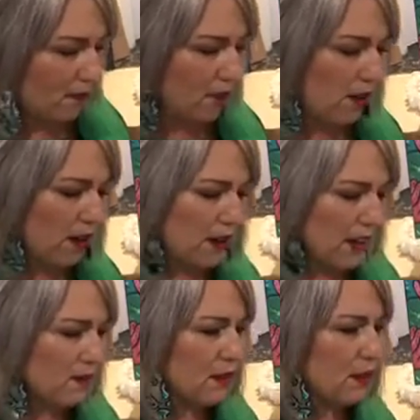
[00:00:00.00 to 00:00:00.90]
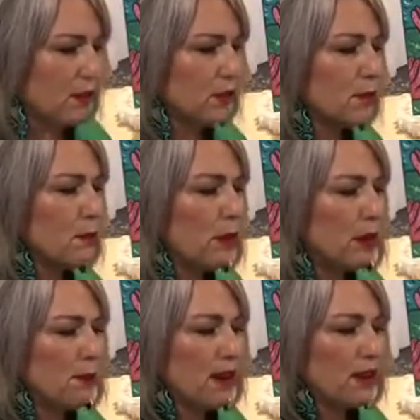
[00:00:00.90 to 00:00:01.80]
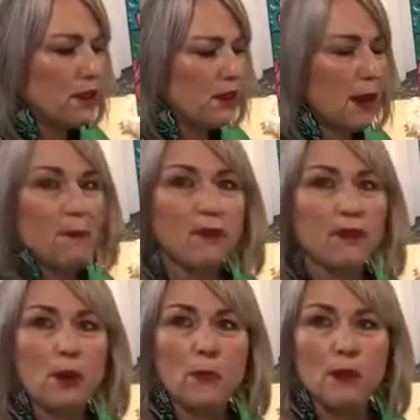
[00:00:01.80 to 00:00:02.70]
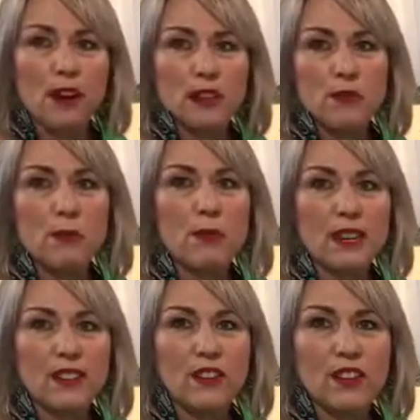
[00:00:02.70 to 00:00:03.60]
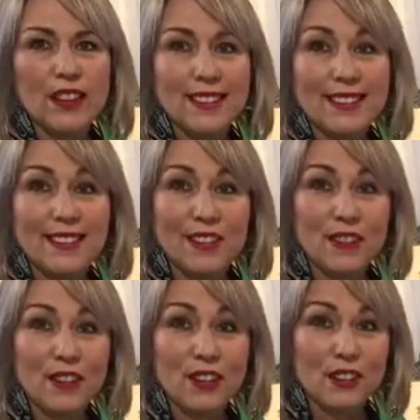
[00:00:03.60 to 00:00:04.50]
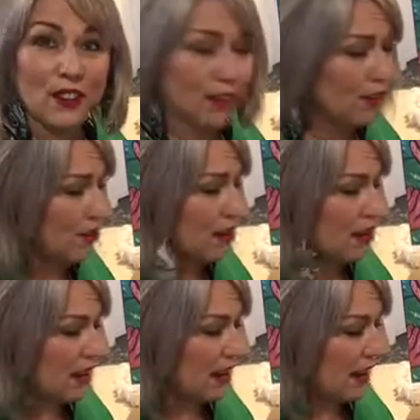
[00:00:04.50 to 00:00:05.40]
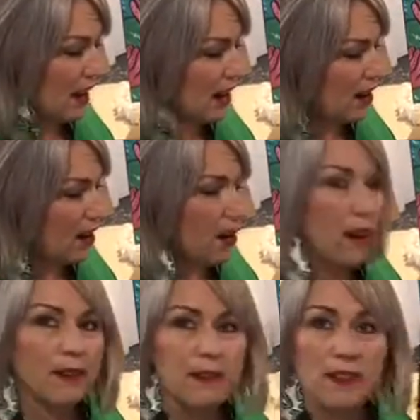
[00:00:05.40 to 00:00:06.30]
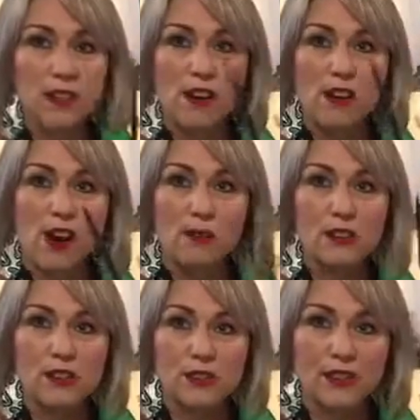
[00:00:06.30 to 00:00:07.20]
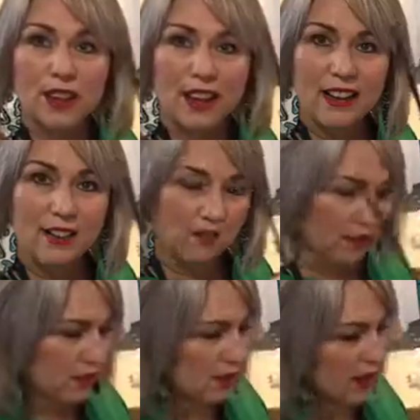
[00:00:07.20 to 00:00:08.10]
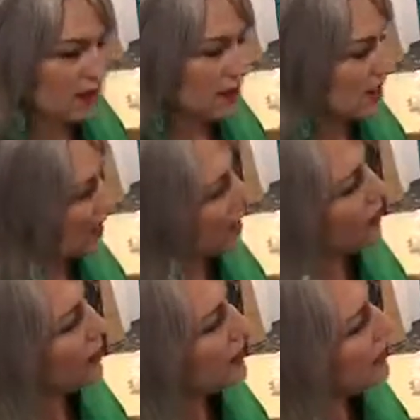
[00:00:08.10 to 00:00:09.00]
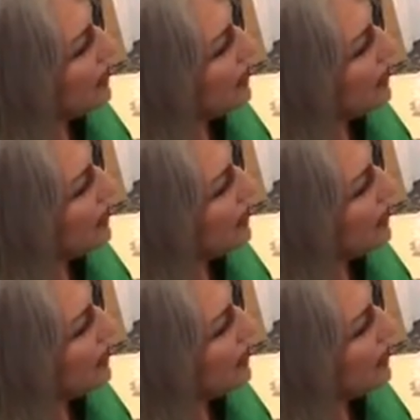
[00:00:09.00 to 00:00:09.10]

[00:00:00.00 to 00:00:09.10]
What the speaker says: Working with your smaller brush, your number 4 brush, will be a lot easier for you at home. So I would do that with changing your colours.